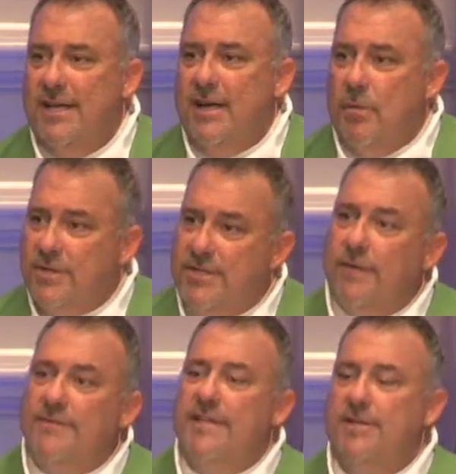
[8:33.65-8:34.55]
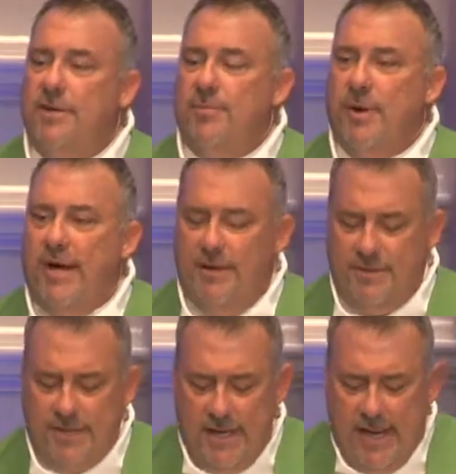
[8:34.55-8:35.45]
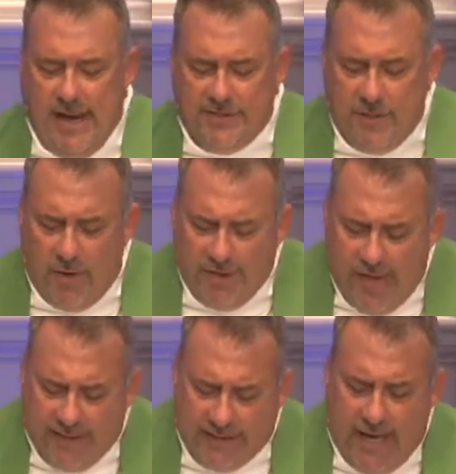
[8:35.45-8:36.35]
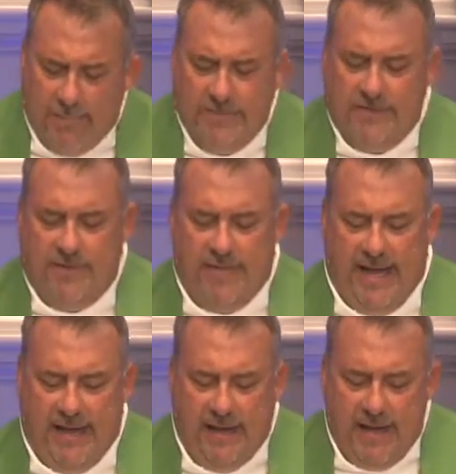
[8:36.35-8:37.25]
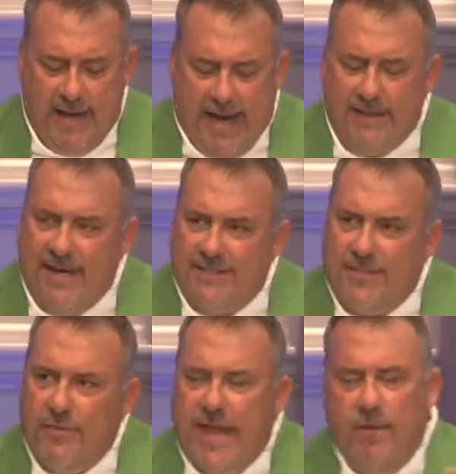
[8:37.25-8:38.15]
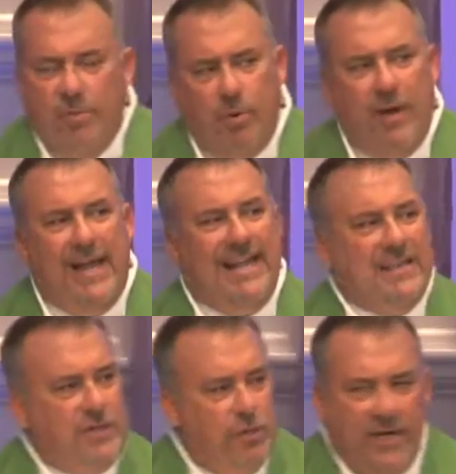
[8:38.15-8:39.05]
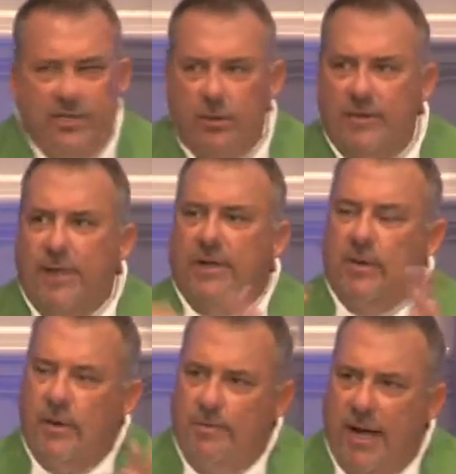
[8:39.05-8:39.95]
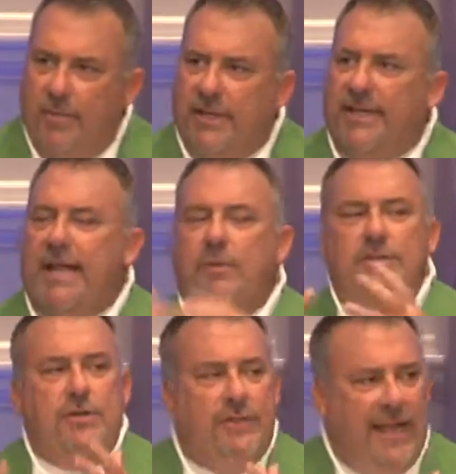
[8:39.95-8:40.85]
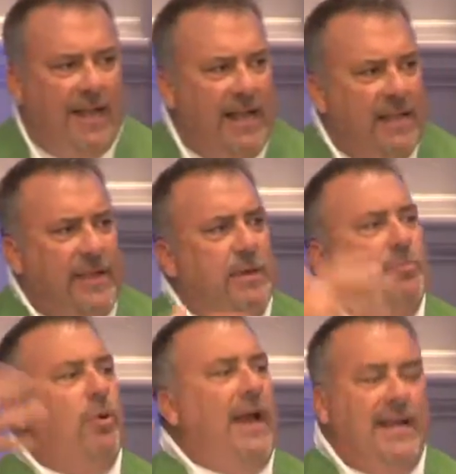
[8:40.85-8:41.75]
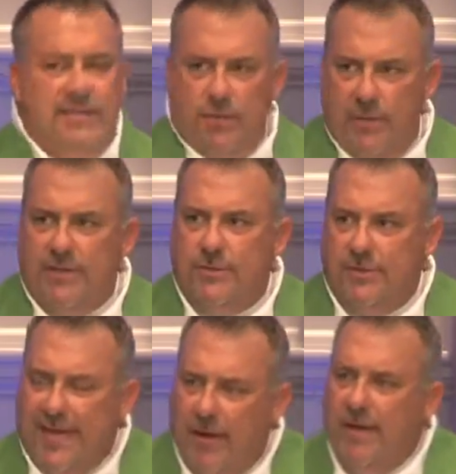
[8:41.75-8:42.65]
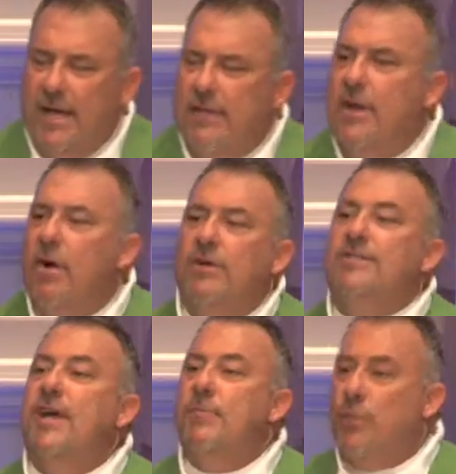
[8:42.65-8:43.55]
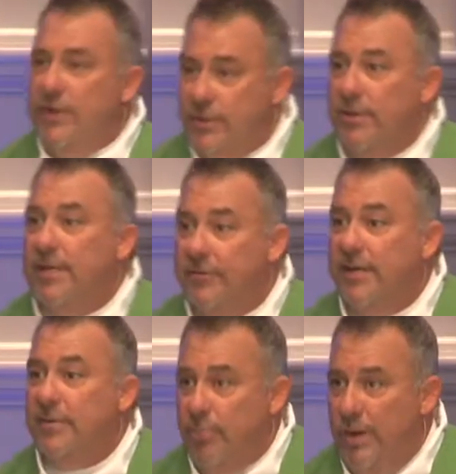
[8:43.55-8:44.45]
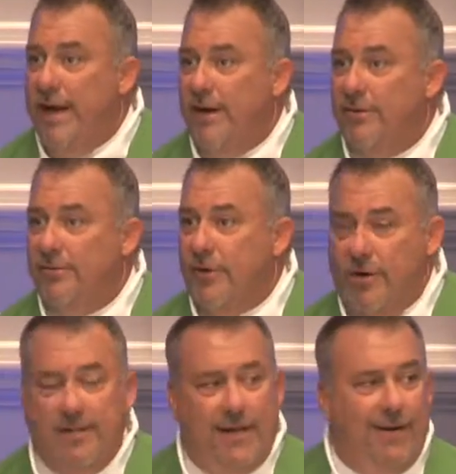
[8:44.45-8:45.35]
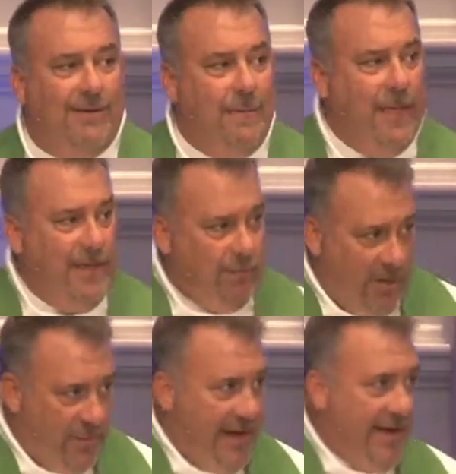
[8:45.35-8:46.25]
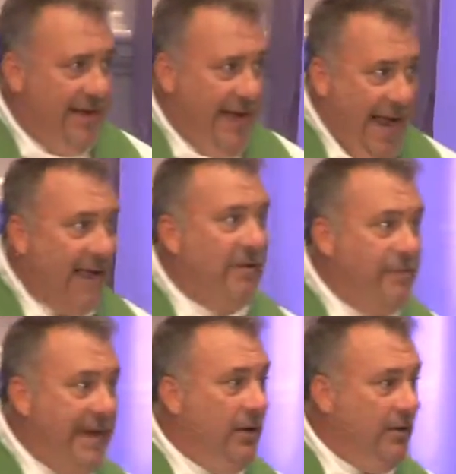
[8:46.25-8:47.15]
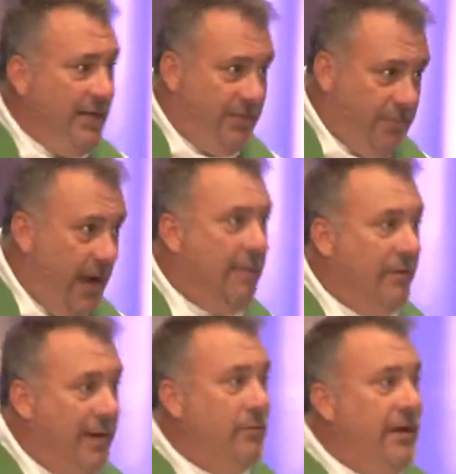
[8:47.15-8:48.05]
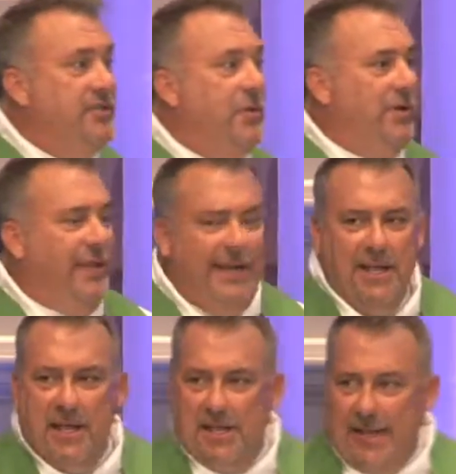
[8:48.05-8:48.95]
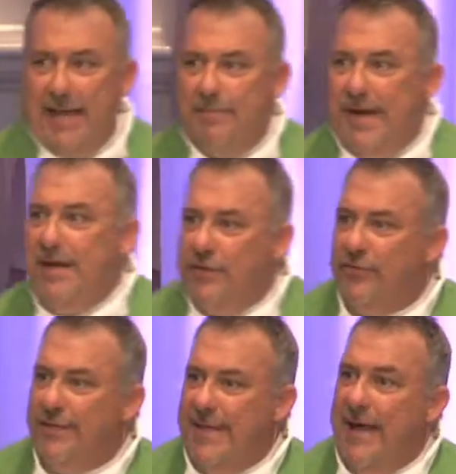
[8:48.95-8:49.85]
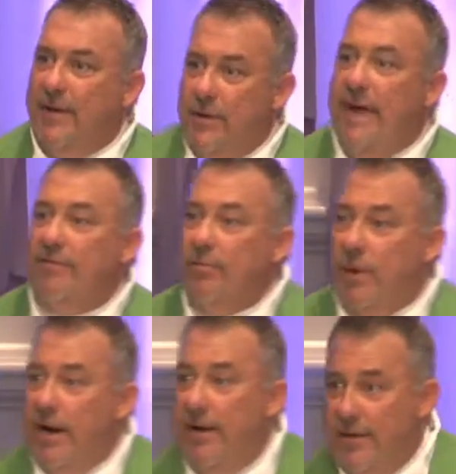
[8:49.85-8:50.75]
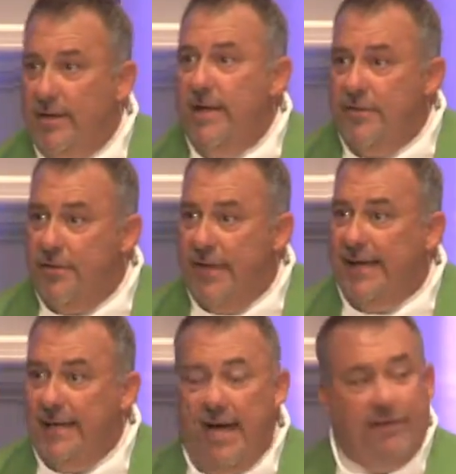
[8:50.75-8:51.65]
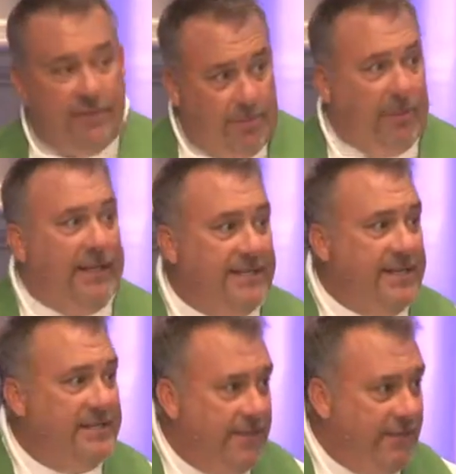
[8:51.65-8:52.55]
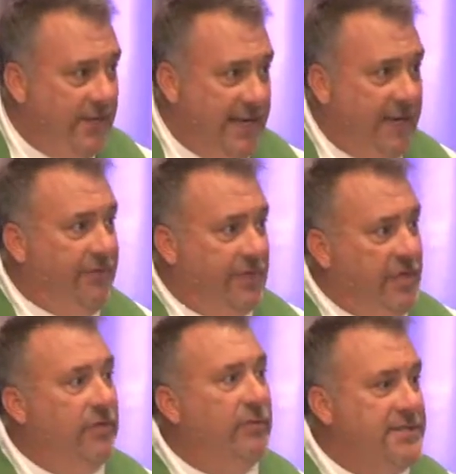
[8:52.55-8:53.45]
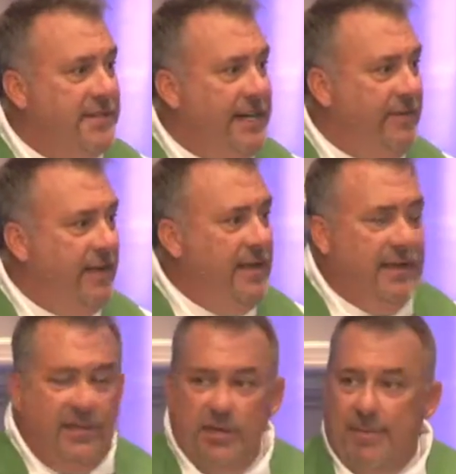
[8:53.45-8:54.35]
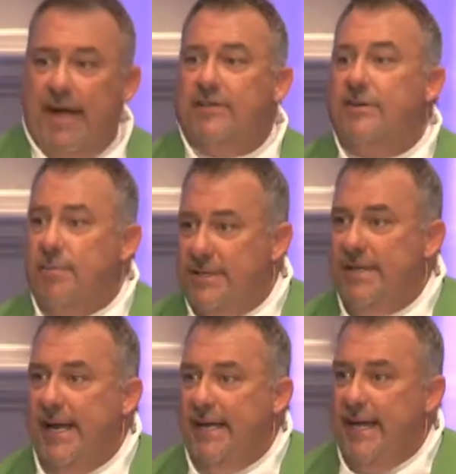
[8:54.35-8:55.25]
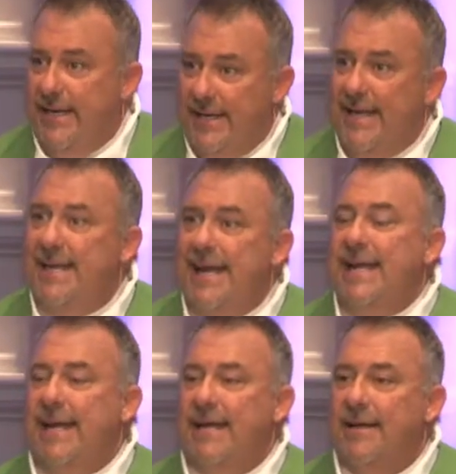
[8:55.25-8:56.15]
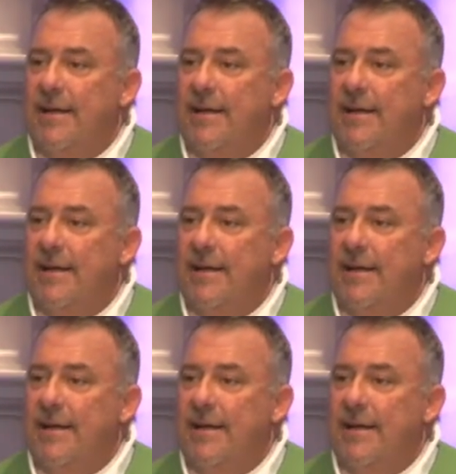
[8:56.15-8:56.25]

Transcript: were self-centered prayers. And so a lot comes from that. And so they were praying as a ritual. They would go in public and they would do that. They would pray as a ritual. Now, there are some ritualistic prayers, aren't there? When we have a meal, it's probably ritual that, like me, you sit down and you have a prayer to thank God for the blessings of the gifts that you've received that you're about to partake in eating.